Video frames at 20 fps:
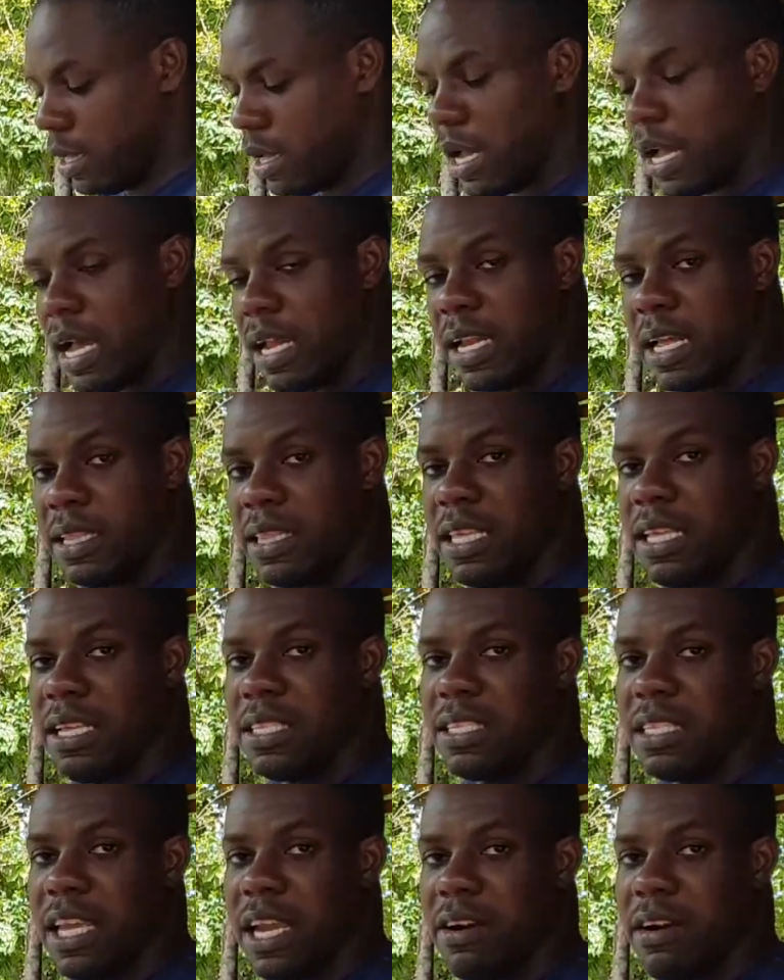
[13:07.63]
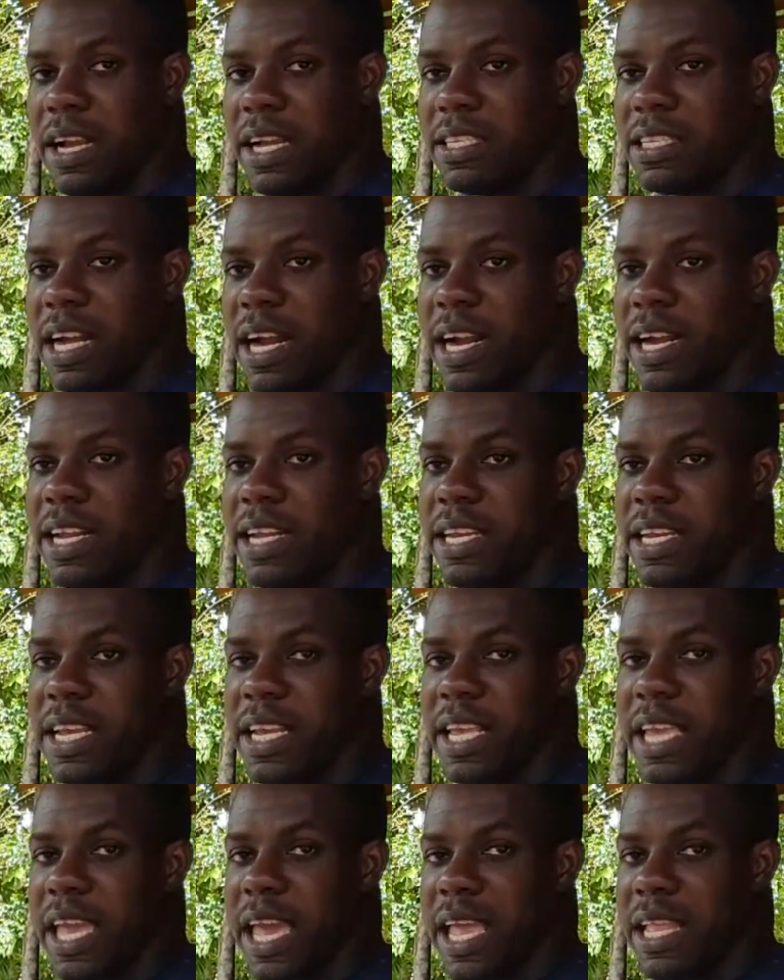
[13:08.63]
all of these areas are
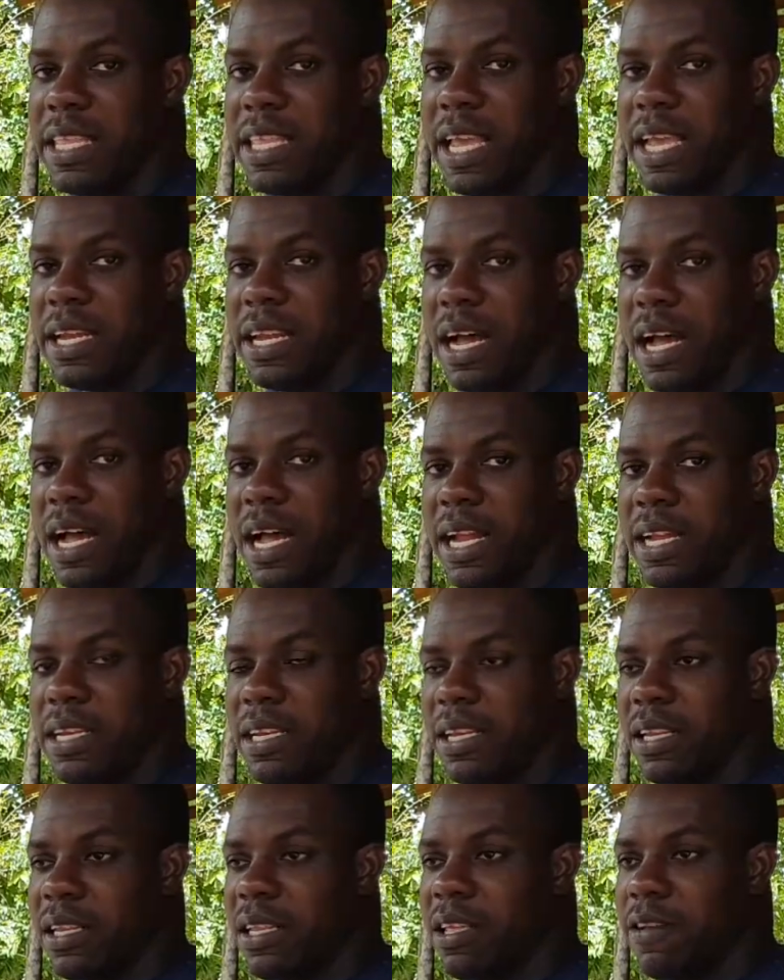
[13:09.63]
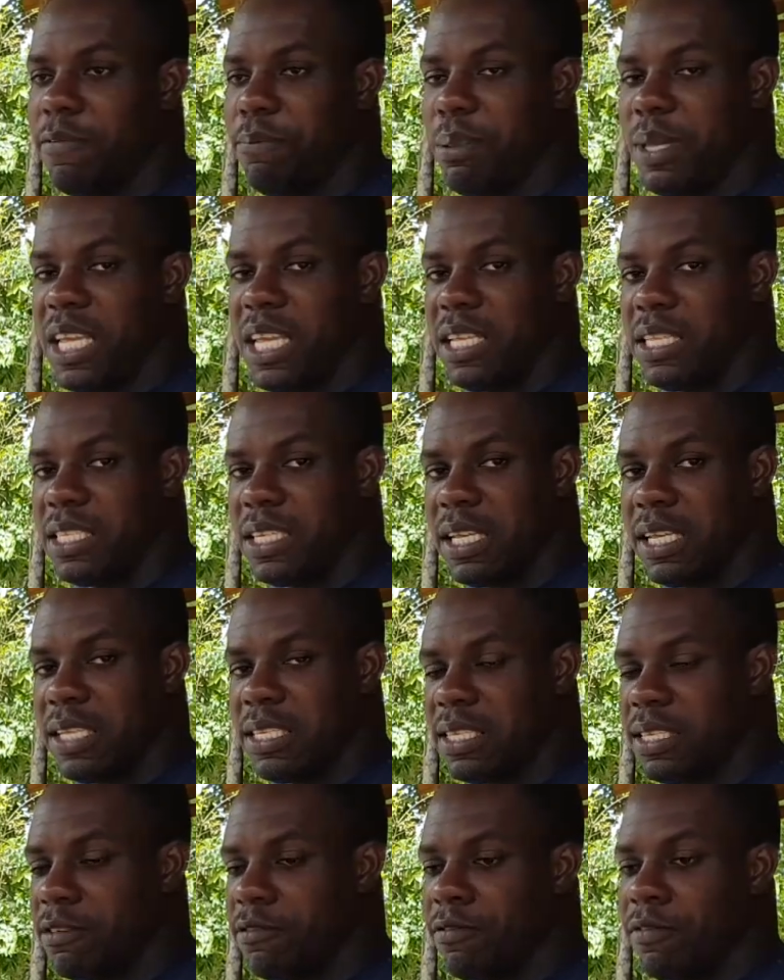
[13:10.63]
indicated on the pieces.
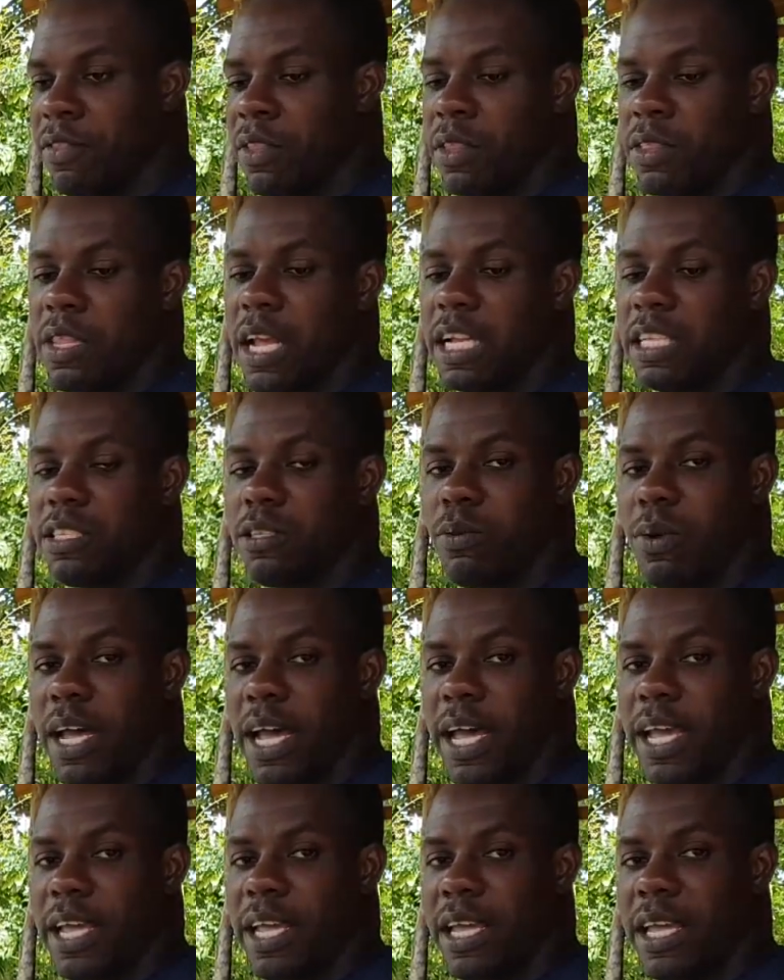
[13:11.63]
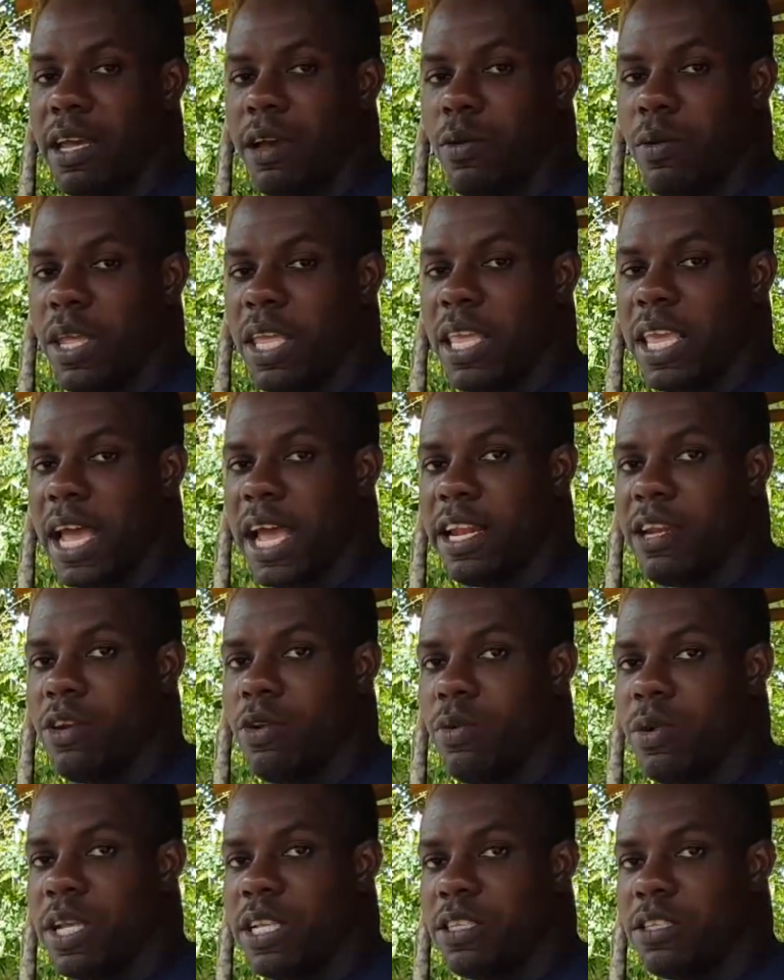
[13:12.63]
That's why we can
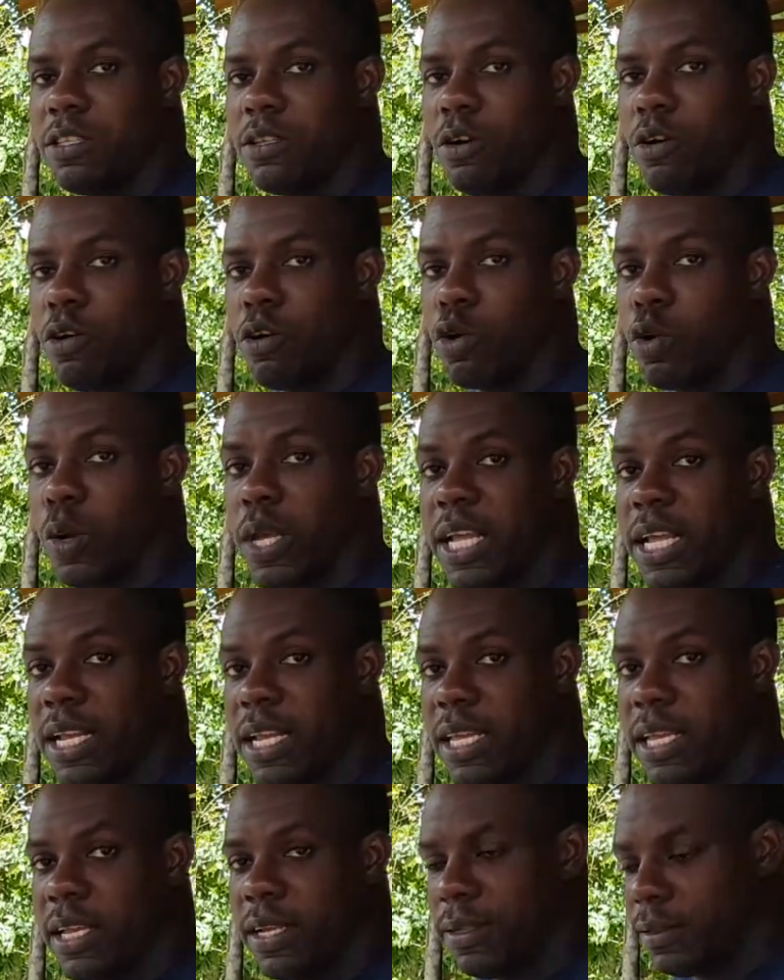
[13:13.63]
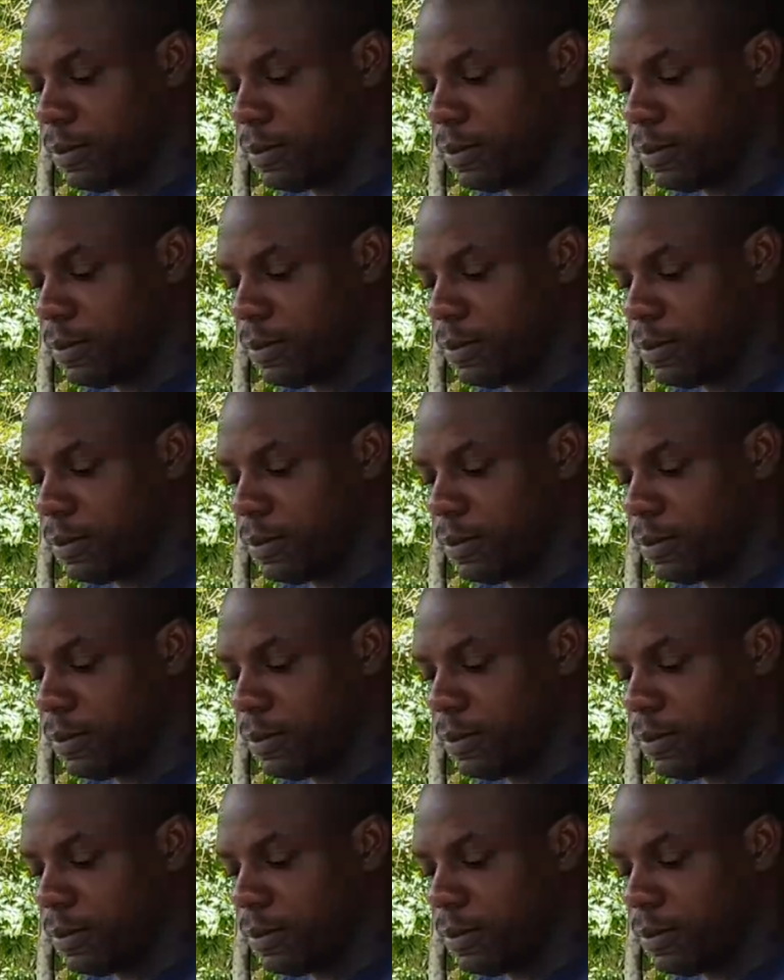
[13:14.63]
do it so quickly.